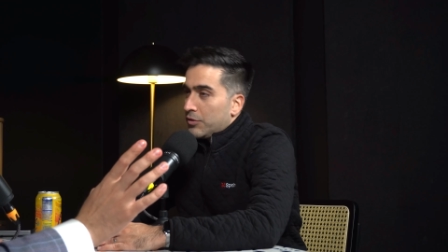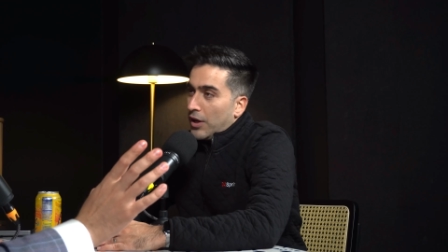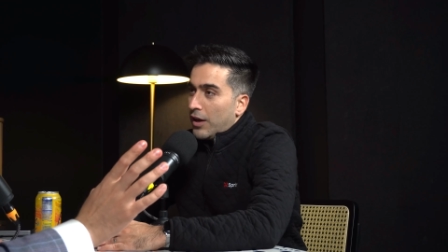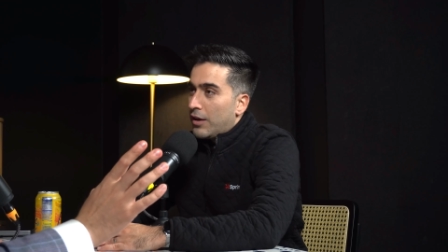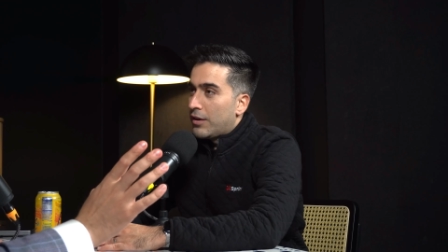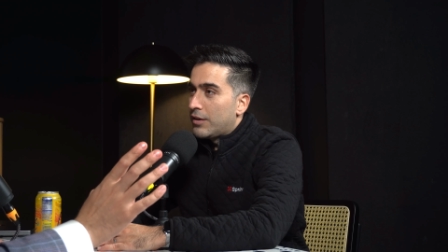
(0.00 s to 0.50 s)

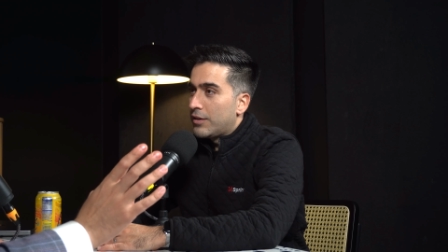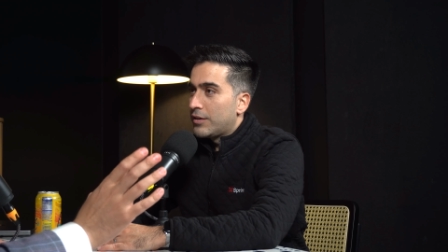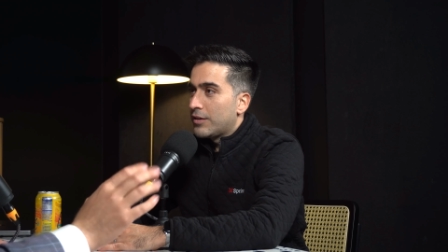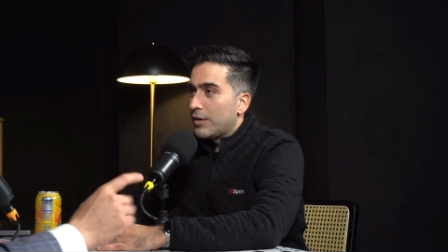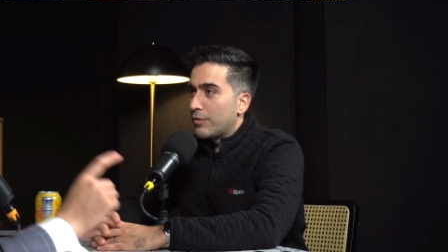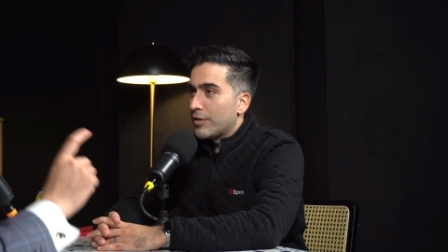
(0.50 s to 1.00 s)
Yeah,
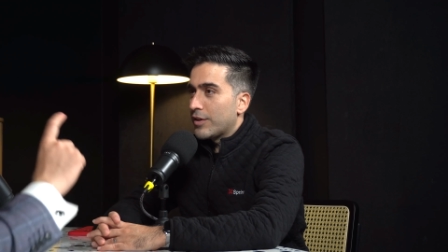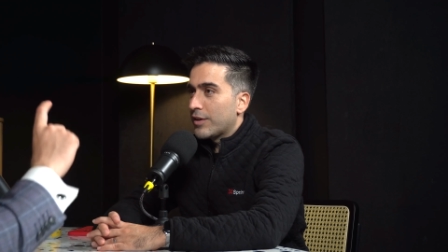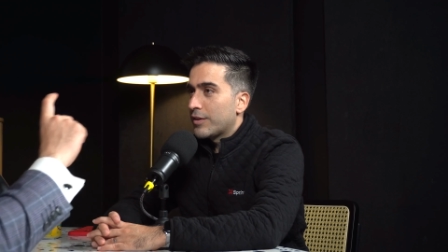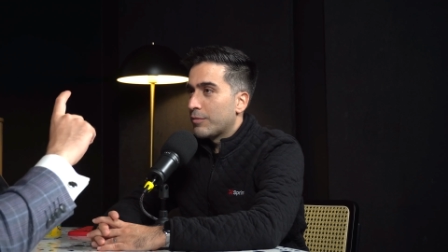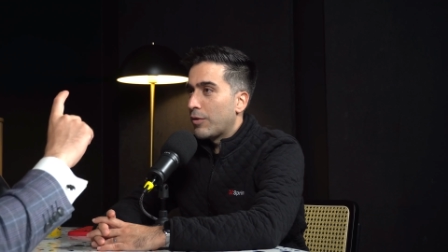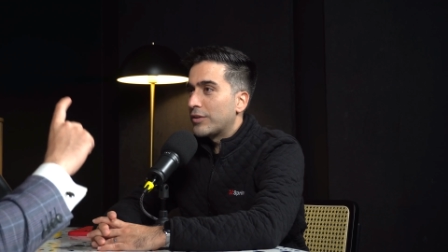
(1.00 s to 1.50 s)
everything.
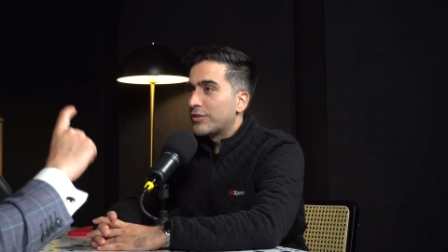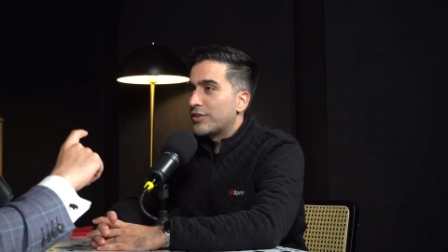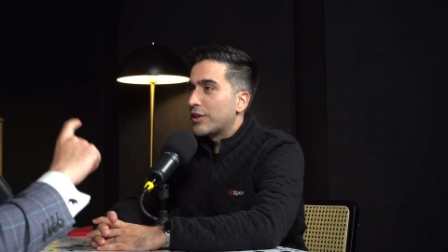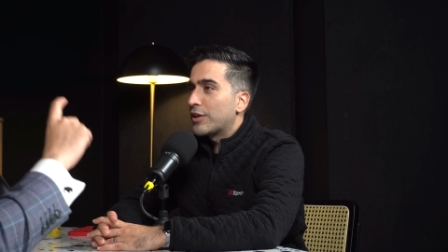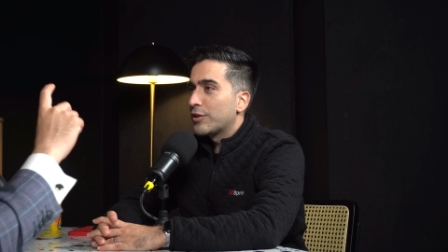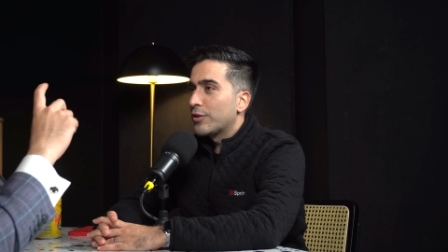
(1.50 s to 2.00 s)
Implant One
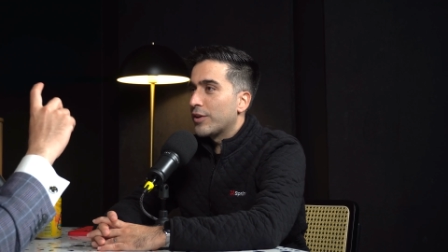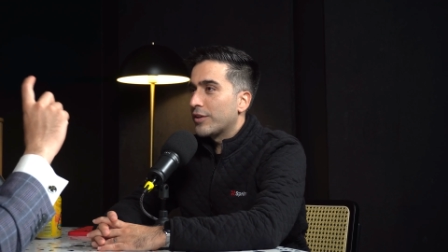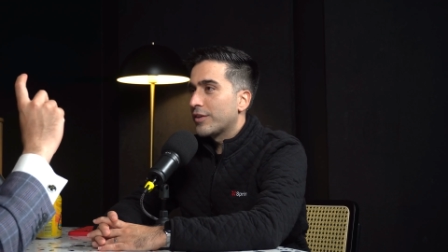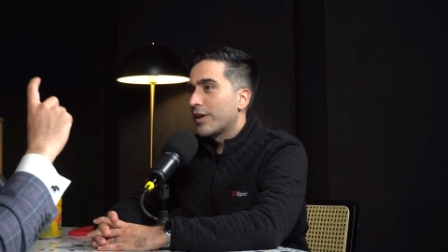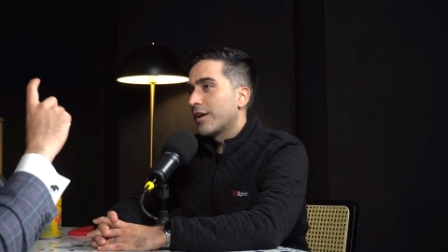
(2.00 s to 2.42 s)
itself, single unit. The yeah.